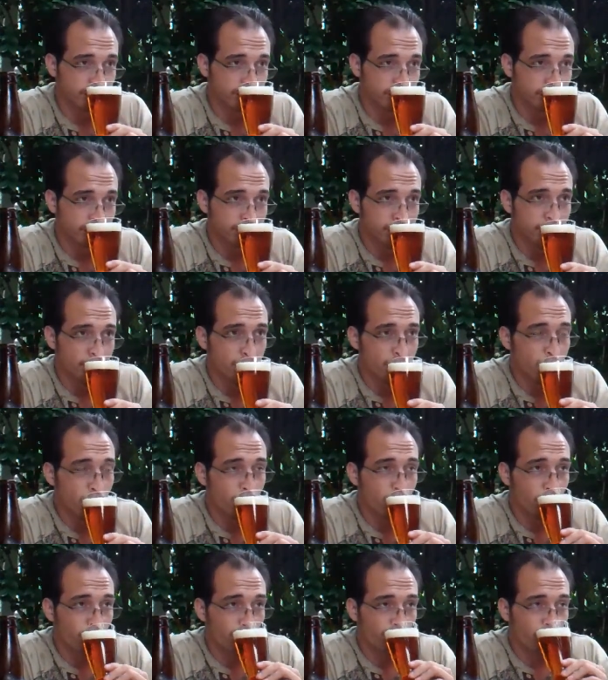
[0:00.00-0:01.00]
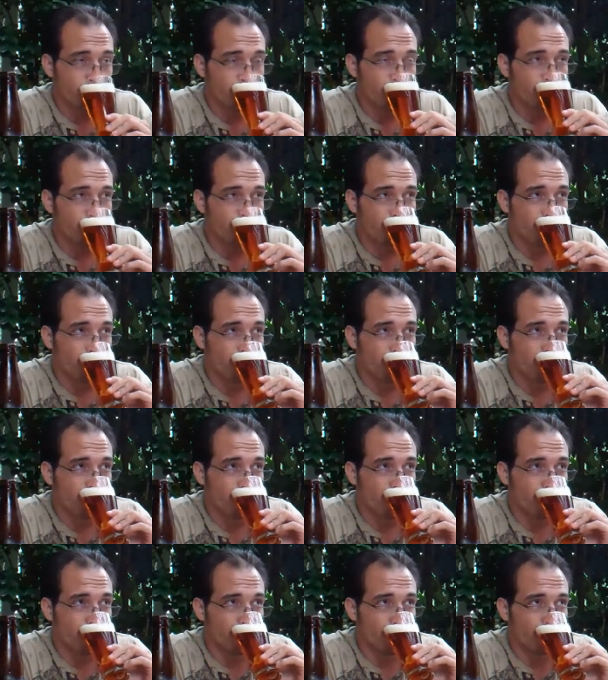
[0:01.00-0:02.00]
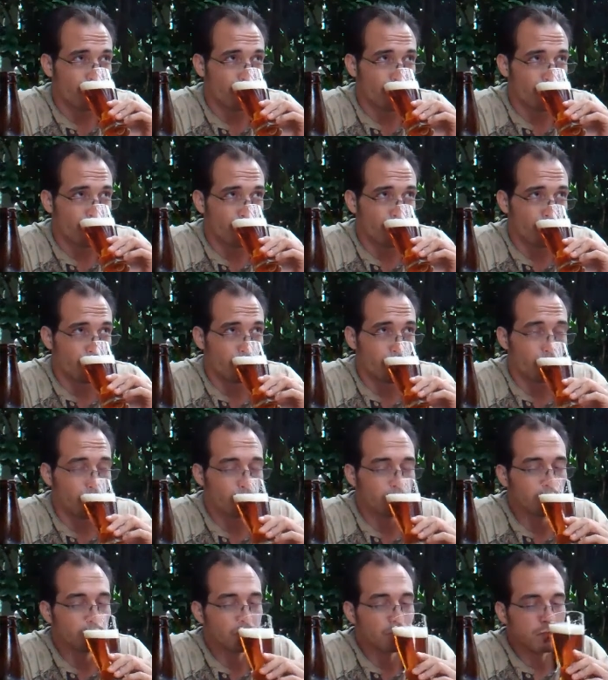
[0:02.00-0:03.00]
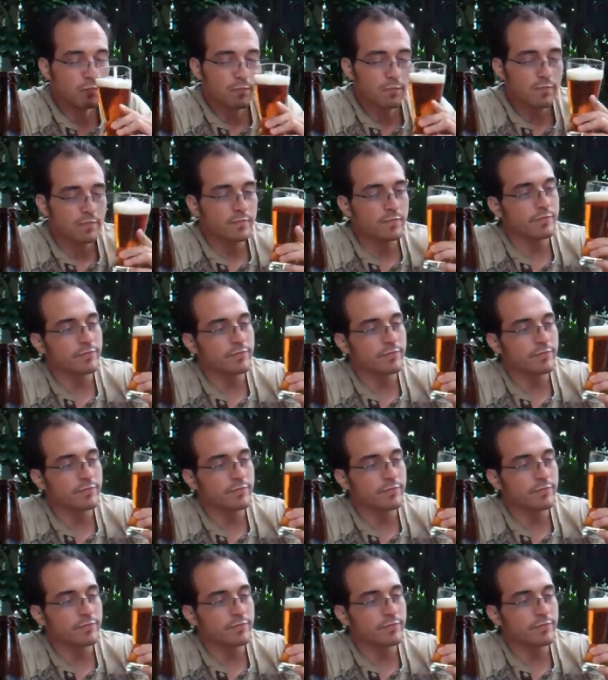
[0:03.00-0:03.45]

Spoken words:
No one is speaking in this clip.